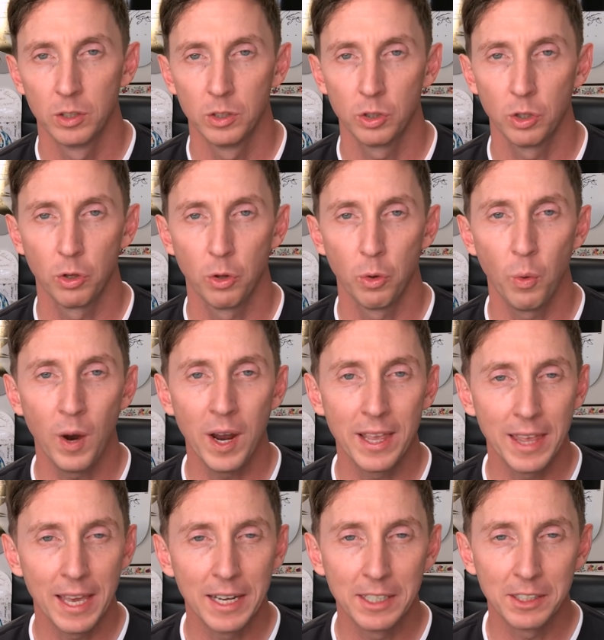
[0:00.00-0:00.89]
So the way
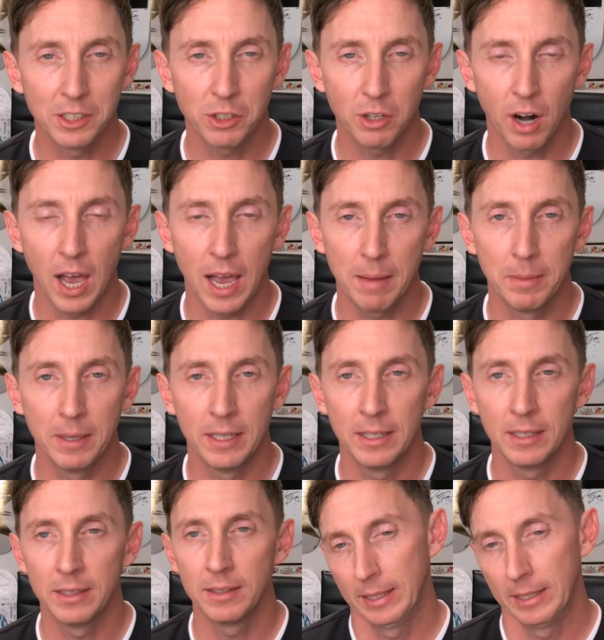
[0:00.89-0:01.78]
they described
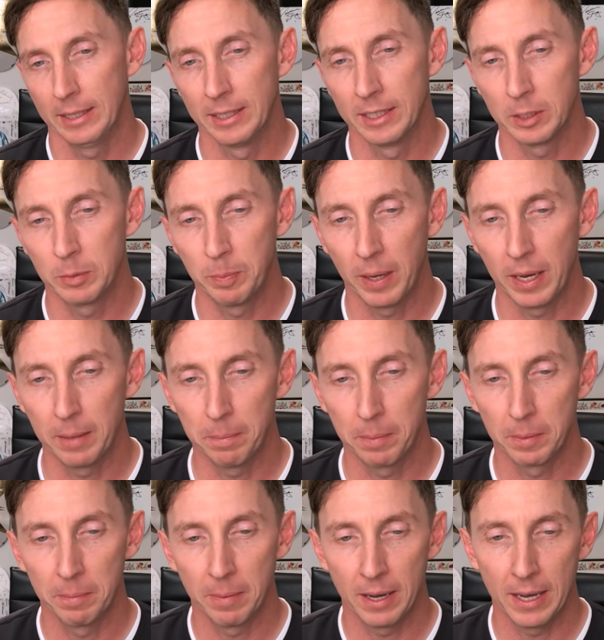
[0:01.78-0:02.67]
it in this
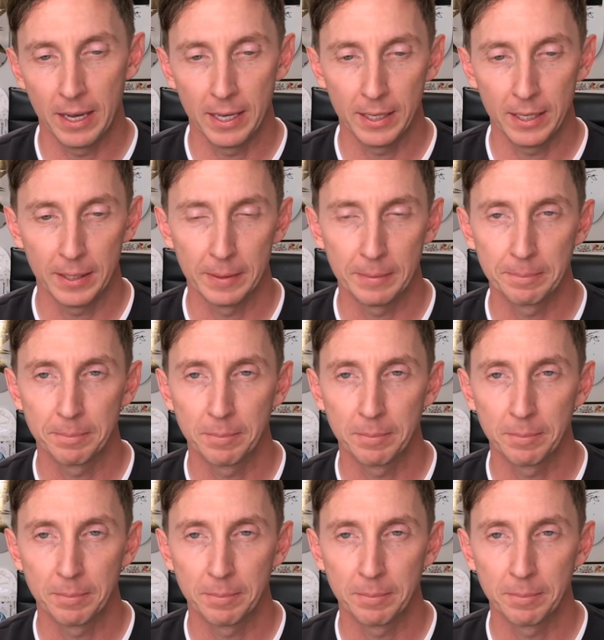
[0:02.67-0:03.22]
paper by